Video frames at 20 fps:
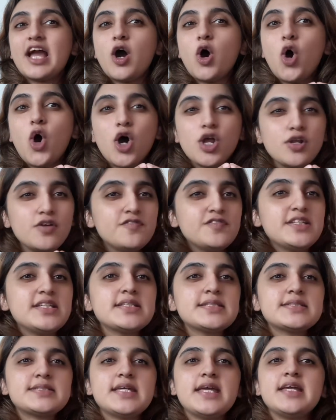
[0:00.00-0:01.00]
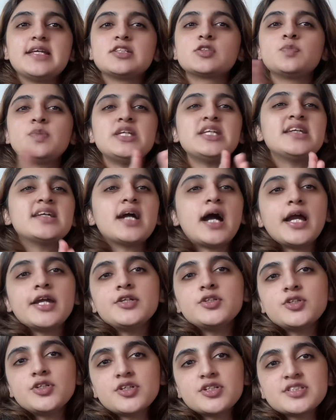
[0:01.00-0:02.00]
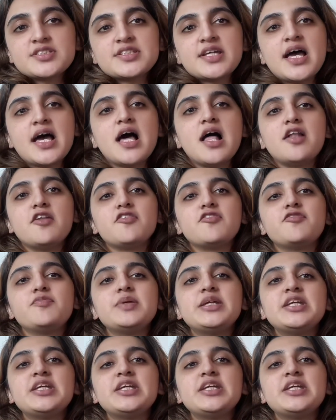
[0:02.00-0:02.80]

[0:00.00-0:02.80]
All of these things, being kind to yourself,